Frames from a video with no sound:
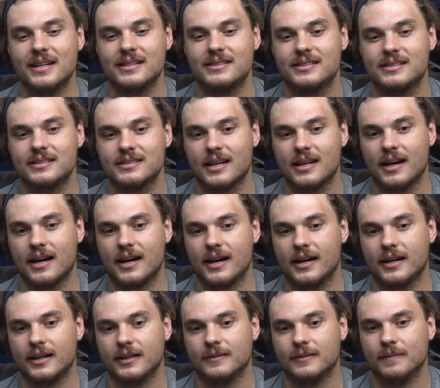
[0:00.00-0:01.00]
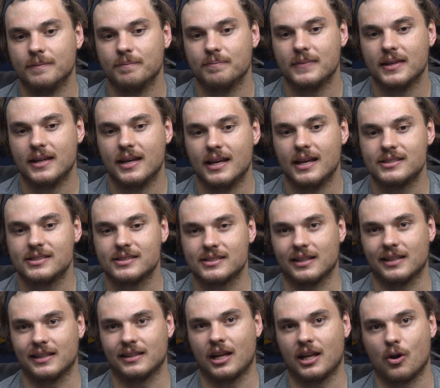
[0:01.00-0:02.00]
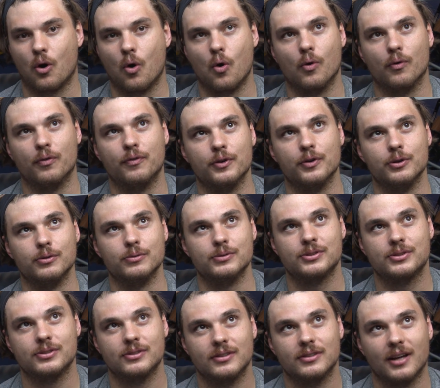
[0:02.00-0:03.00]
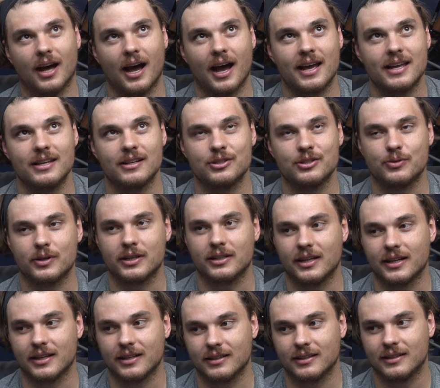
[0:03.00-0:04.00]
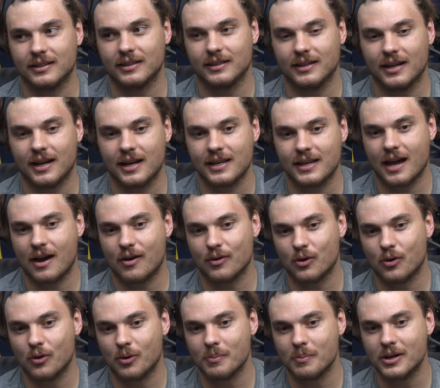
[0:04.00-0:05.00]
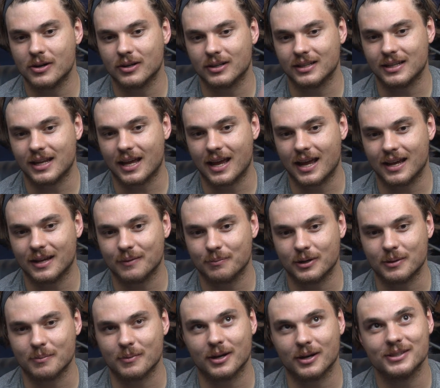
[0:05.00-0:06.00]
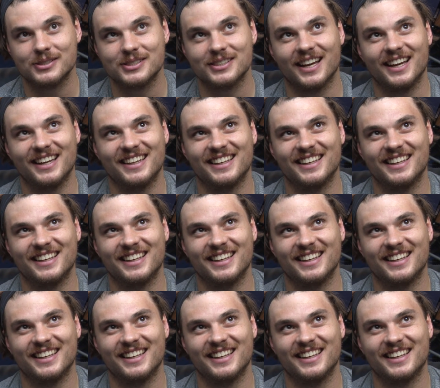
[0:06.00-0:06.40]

It's just like a lot of whole foods. I drink like a gallon of whole milk a day, pretty much.